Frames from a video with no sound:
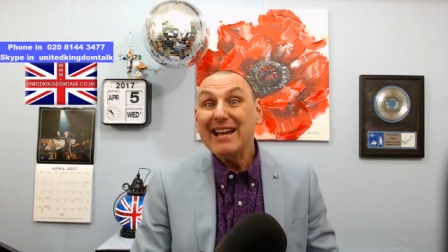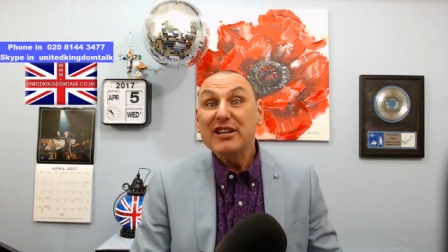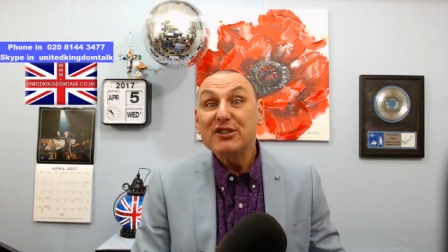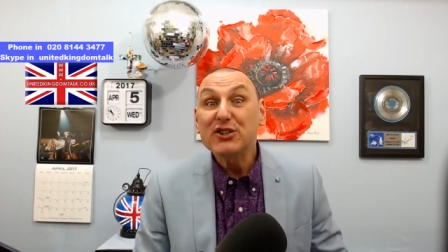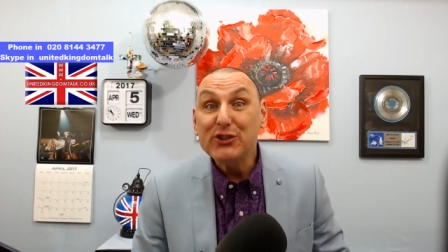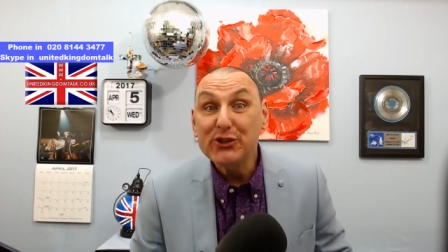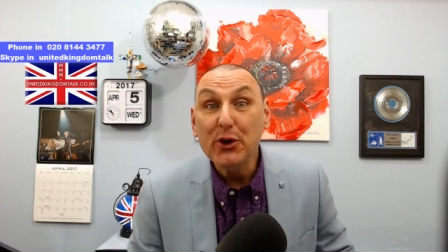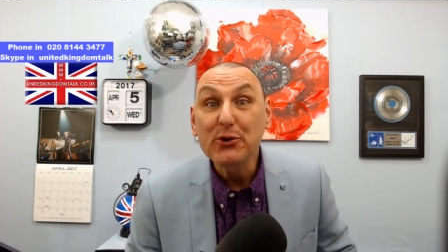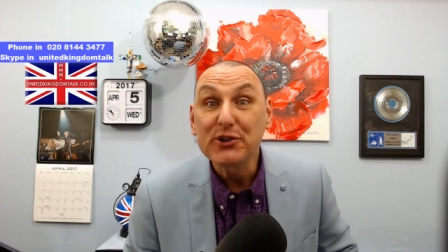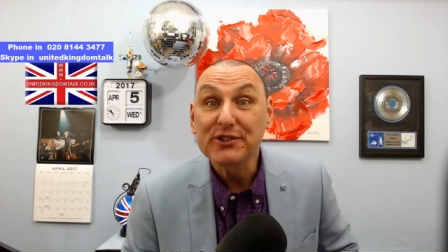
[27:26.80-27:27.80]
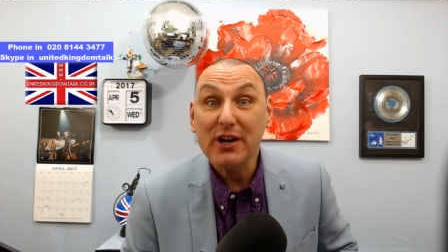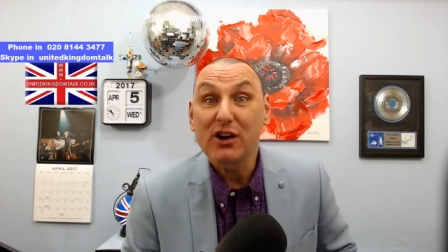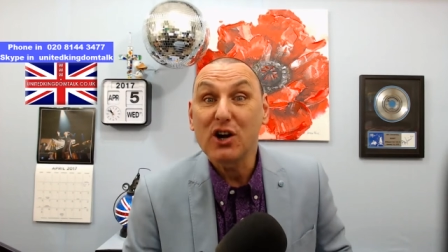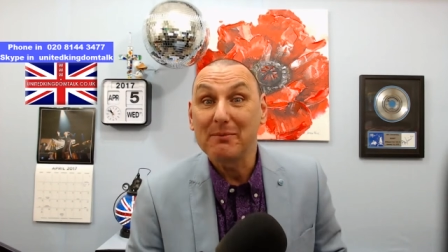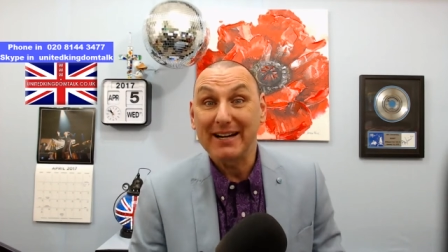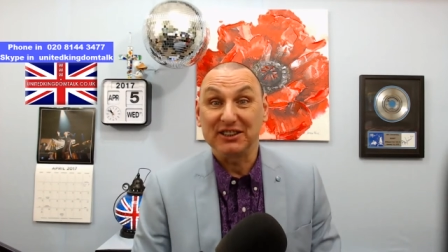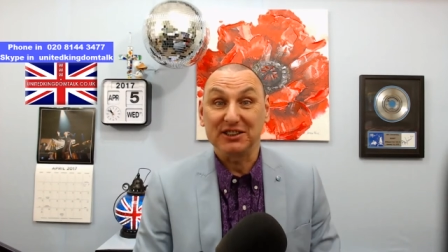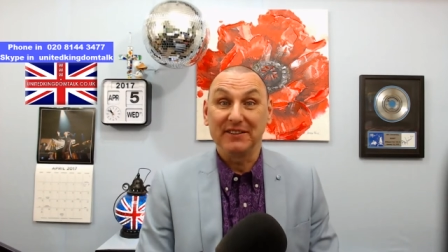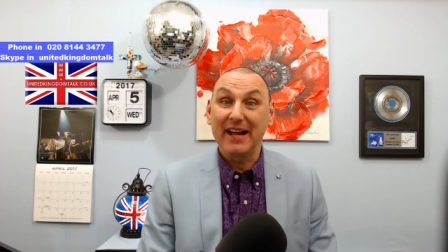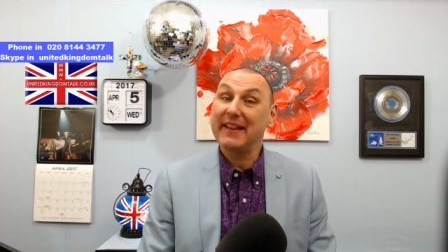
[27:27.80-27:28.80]
student
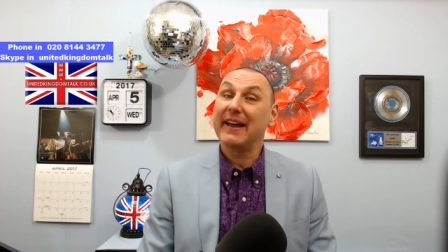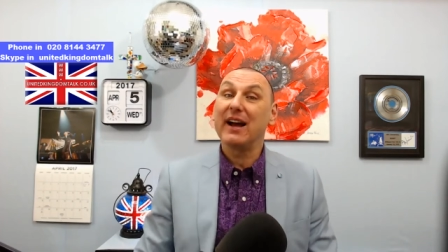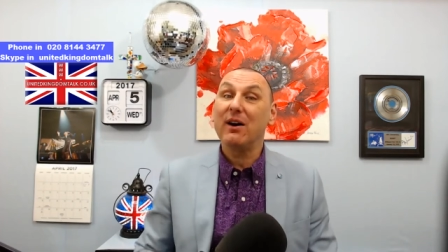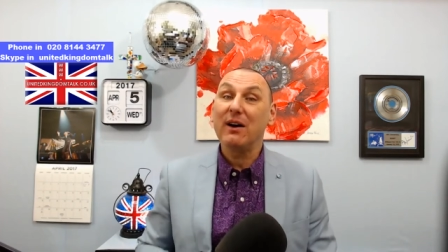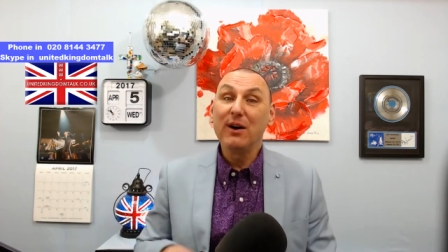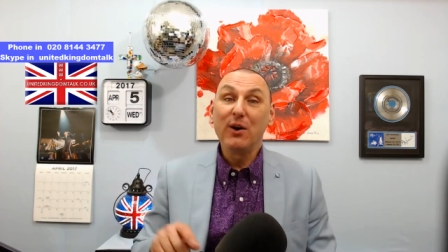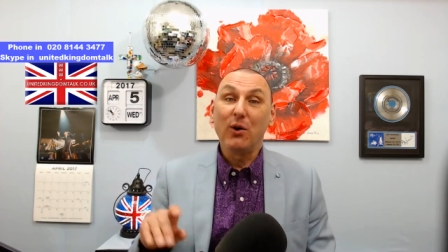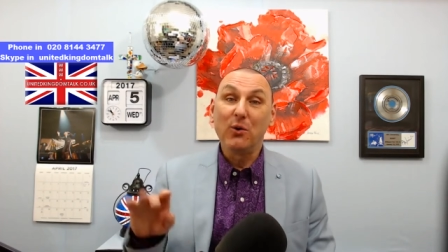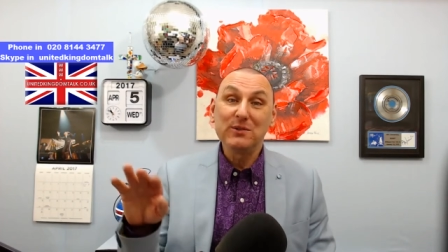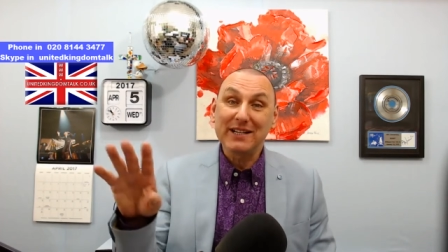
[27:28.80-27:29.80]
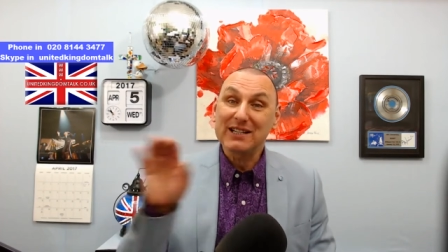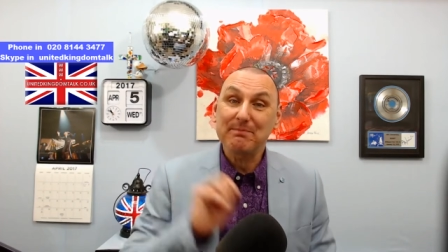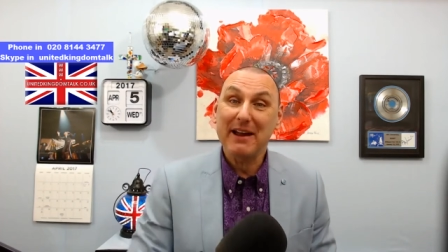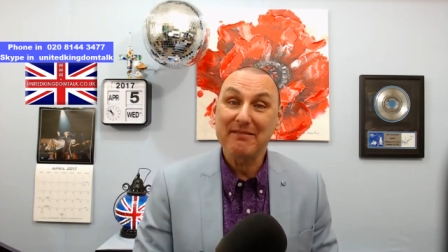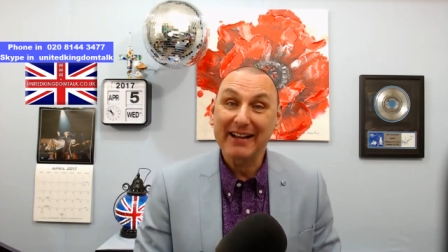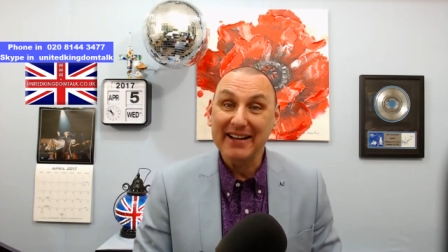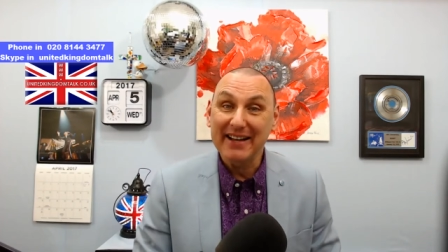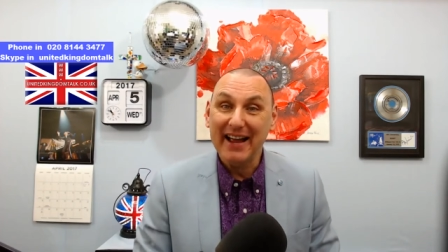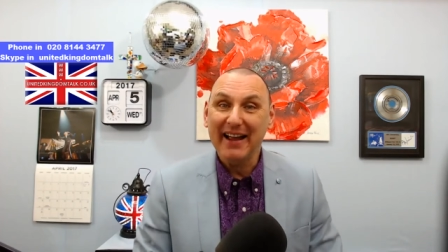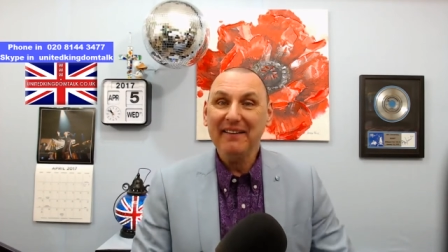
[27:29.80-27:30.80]
accommodation. There they are, all disappearing in
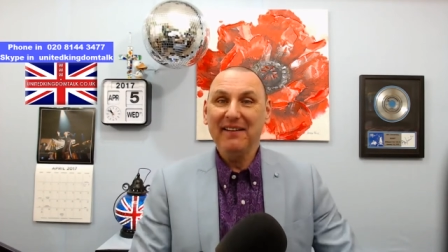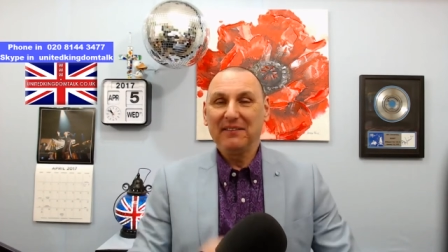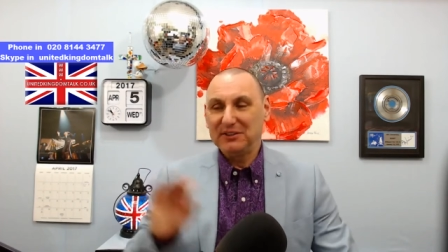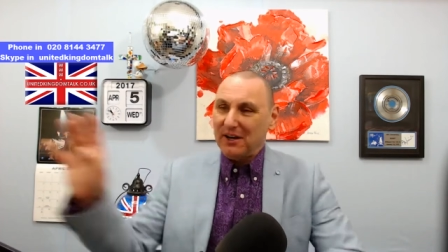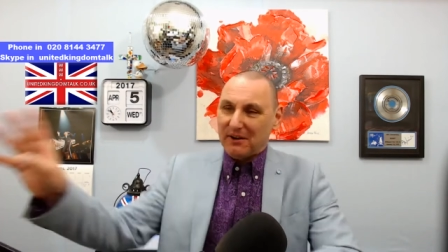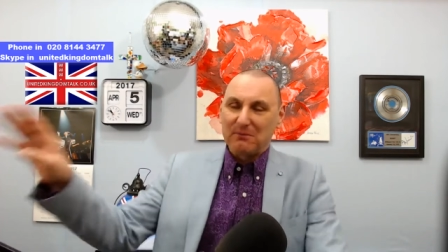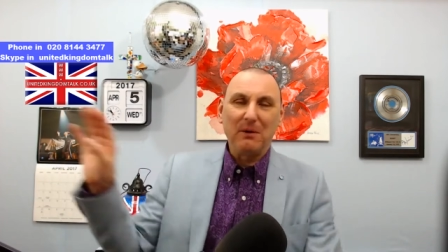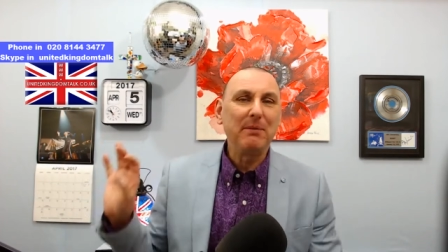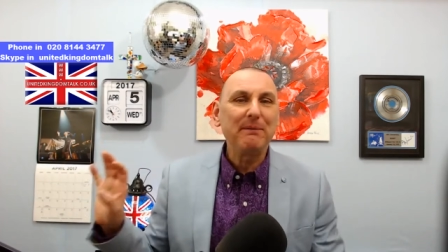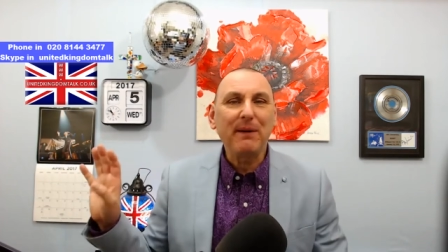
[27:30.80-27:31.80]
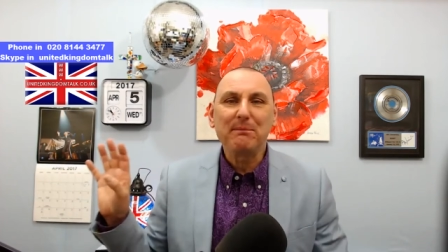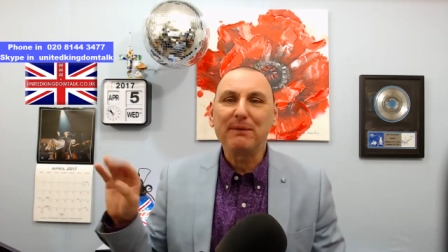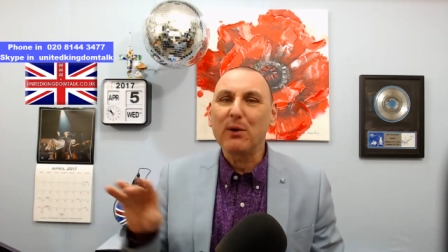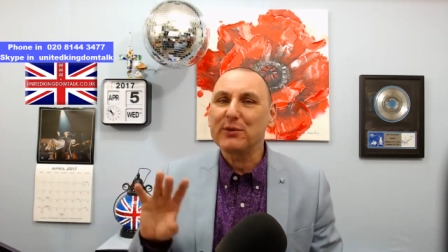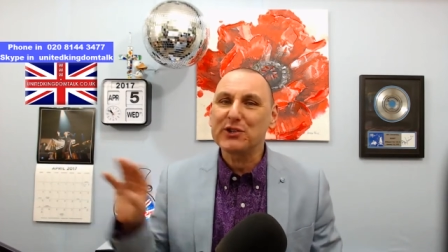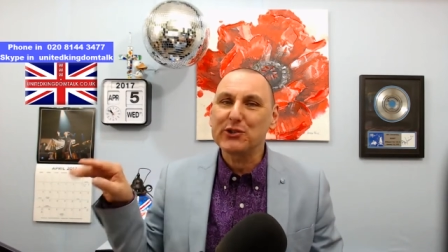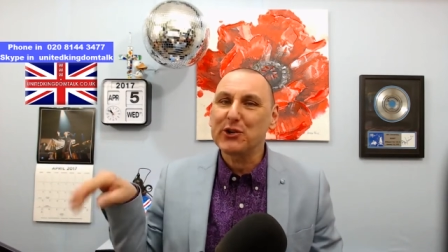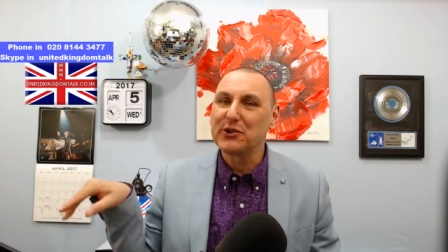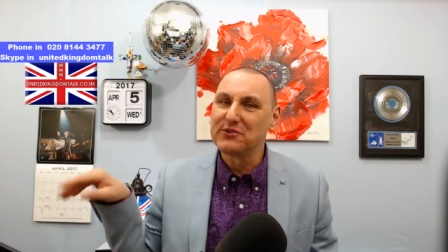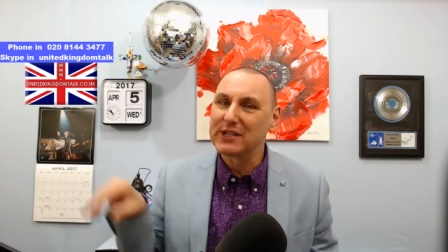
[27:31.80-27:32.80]
there. You know, before the
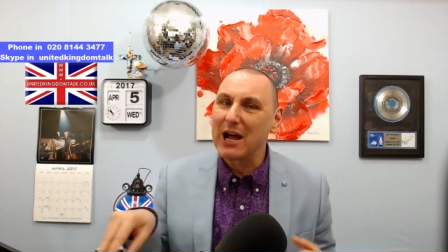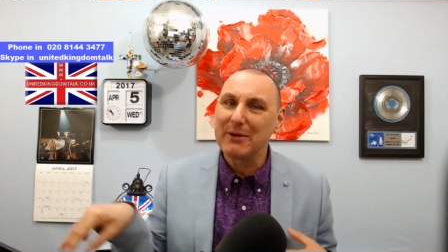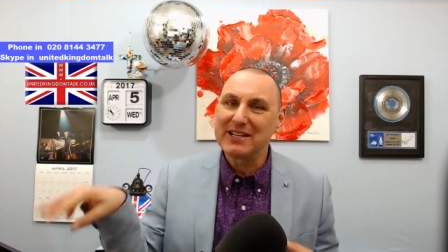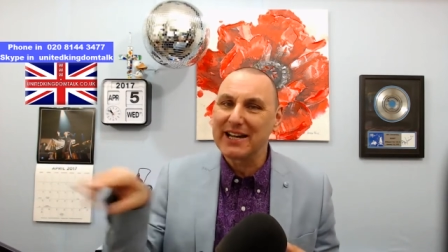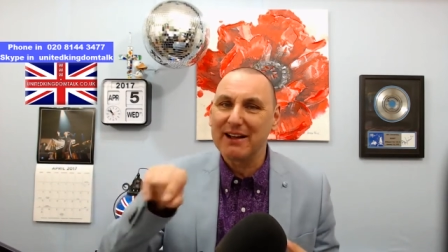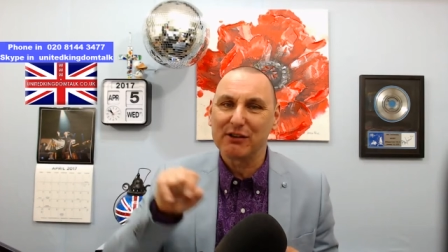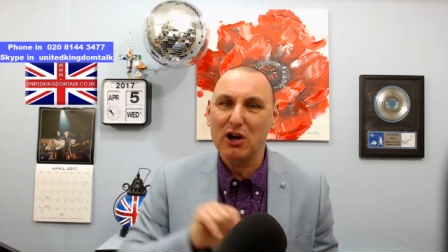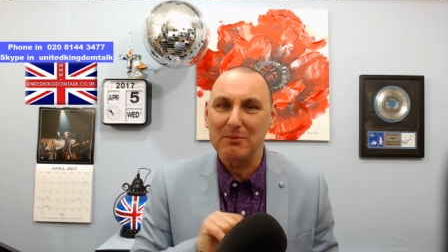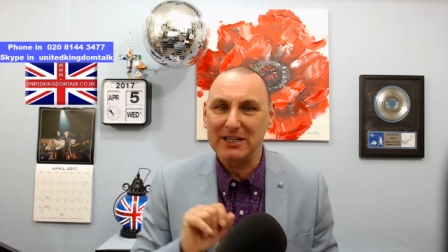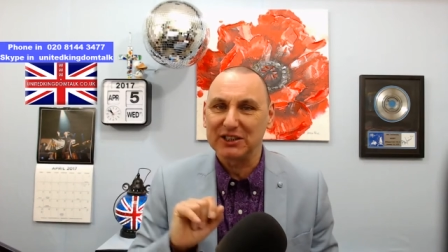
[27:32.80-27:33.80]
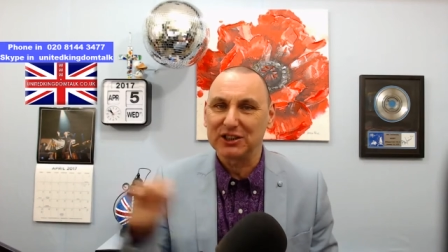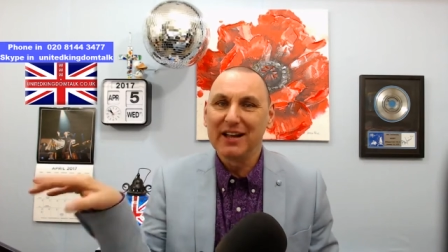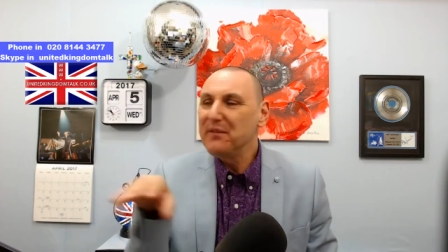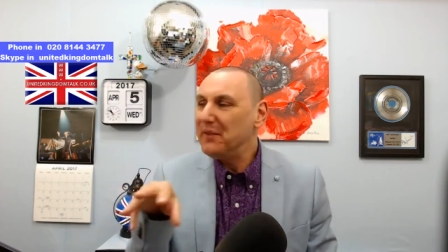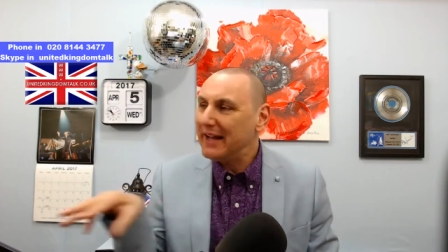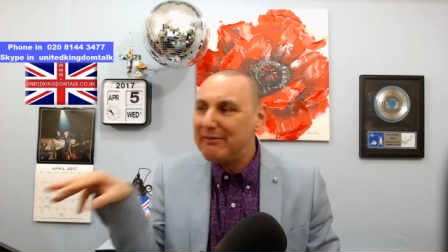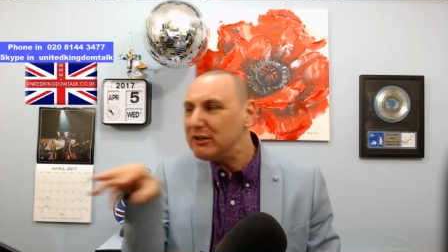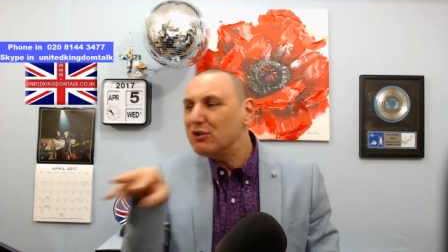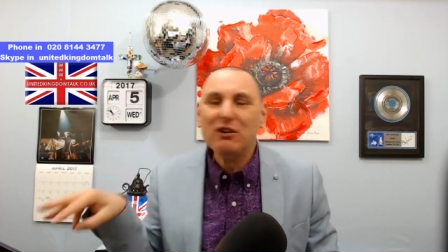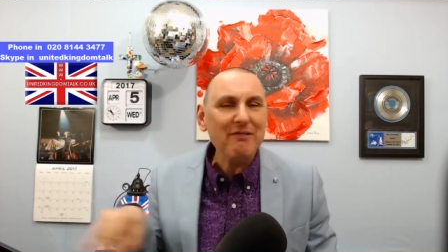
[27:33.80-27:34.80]
students go into their accommodation, they have a
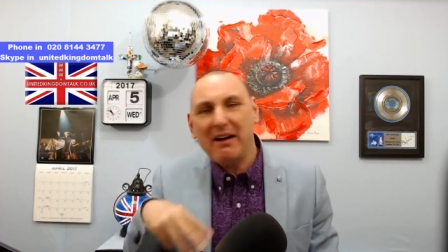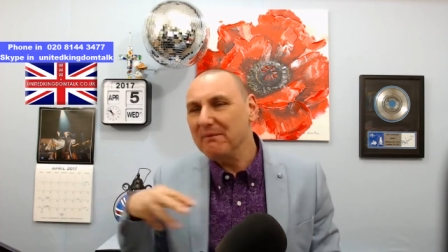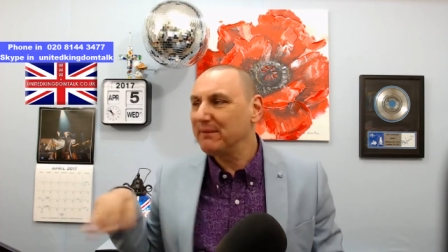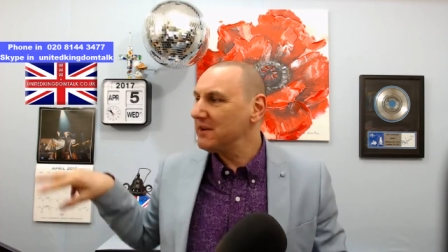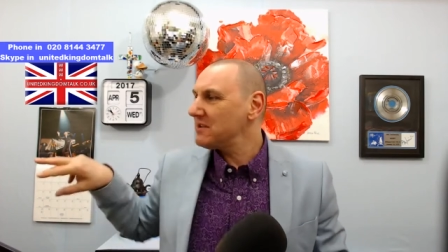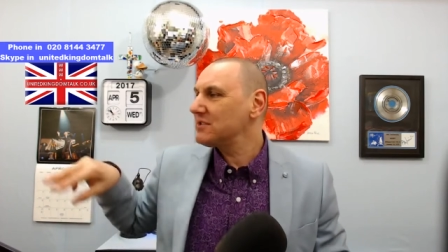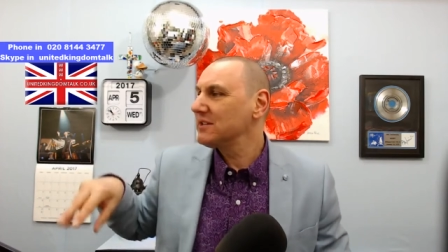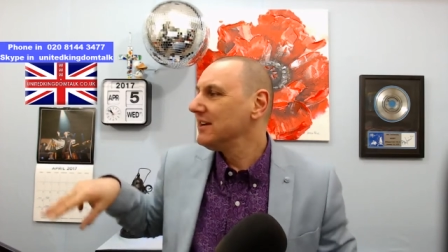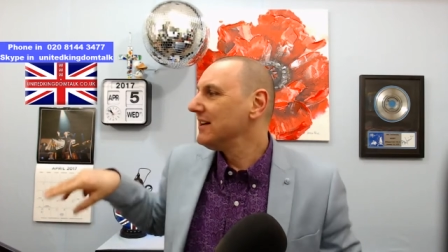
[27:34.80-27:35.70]
look around first